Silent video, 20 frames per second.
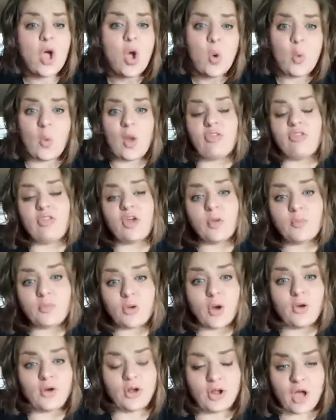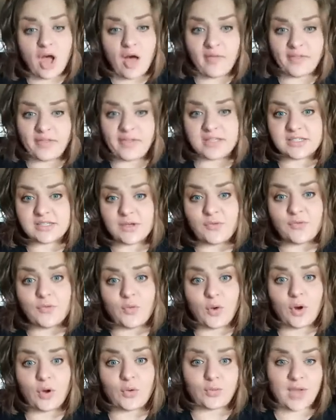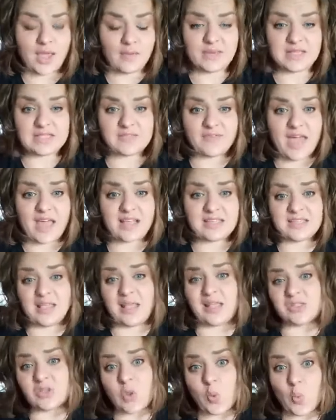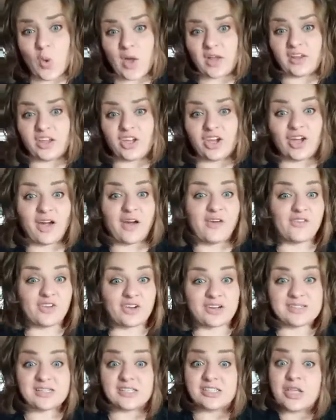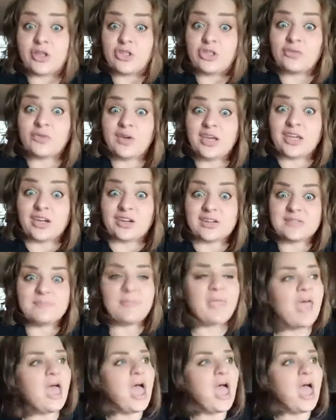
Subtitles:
what their protocol is for rabies vaccines 1 year versus 3 years.